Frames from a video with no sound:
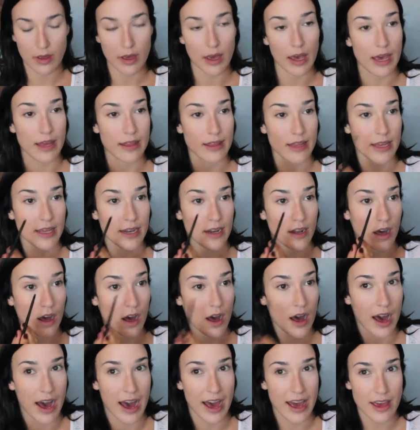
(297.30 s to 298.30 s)
And then
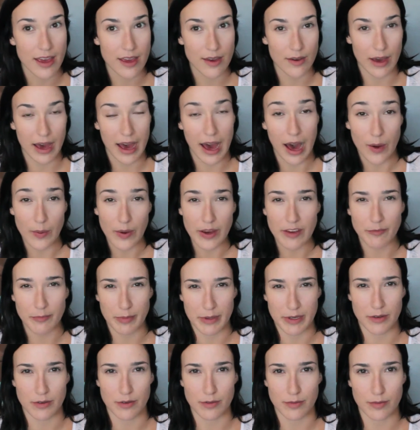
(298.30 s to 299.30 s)
how I've
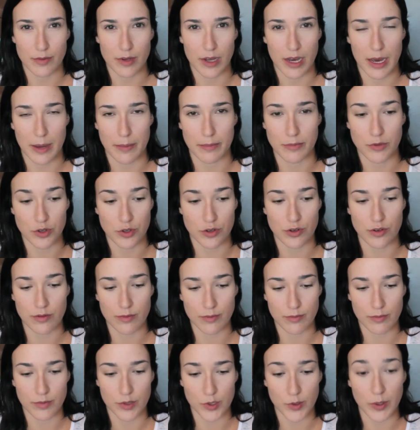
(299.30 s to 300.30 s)
been
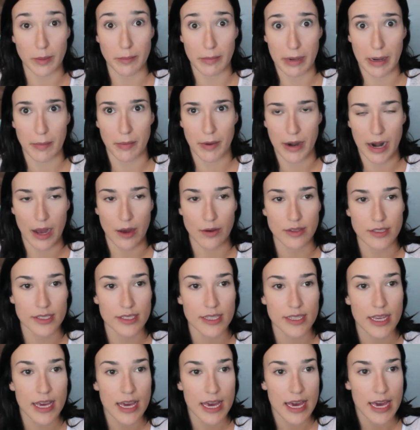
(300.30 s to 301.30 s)
doing my
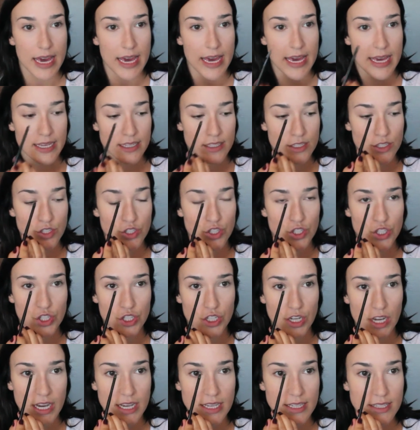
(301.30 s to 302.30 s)
brows is
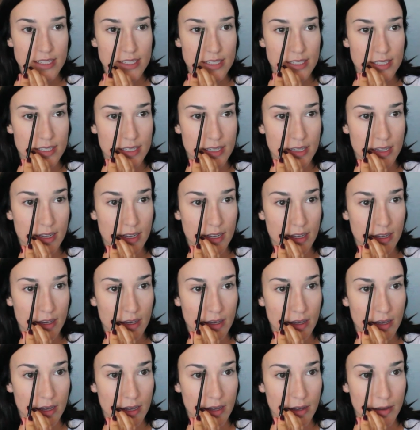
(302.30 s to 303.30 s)
just
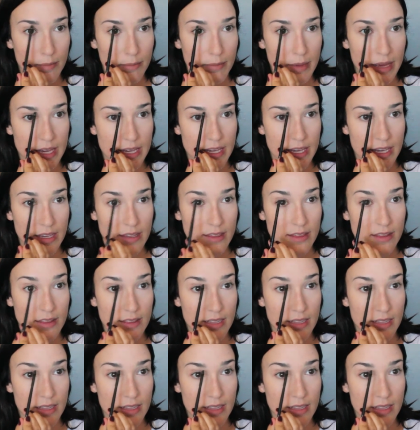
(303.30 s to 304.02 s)
making the